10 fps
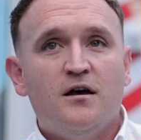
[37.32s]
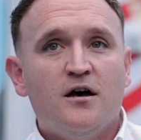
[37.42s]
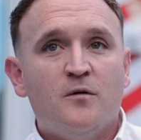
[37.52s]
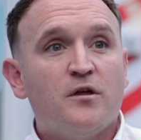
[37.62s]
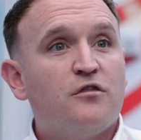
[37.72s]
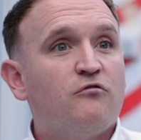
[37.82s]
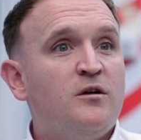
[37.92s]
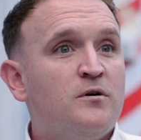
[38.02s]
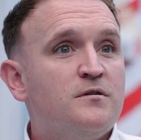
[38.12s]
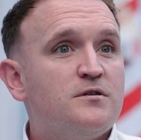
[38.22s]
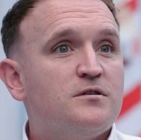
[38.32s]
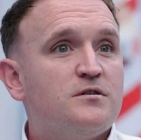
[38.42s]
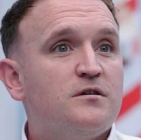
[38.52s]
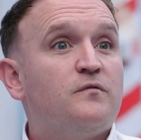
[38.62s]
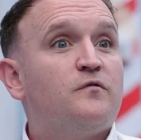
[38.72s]
a 3
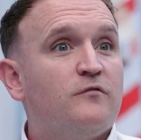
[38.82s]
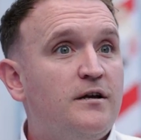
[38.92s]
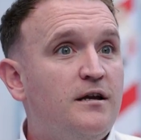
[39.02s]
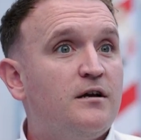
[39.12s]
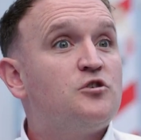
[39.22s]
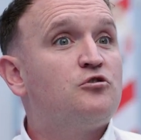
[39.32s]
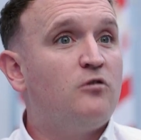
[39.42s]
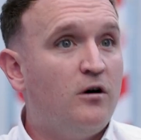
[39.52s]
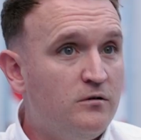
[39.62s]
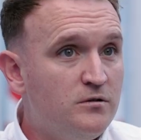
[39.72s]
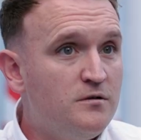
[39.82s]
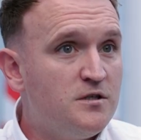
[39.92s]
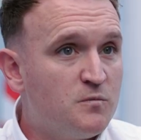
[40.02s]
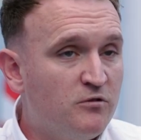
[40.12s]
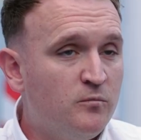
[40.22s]
months free trial
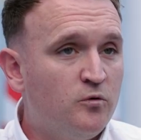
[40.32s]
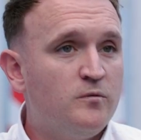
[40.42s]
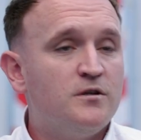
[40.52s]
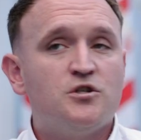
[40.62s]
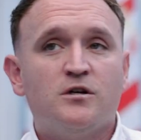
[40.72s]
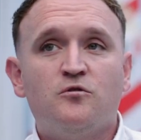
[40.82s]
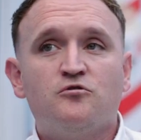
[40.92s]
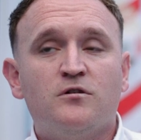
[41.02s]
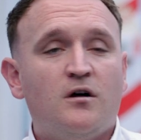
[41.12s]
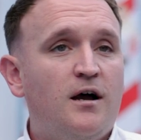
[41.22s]
using Springboard with the children.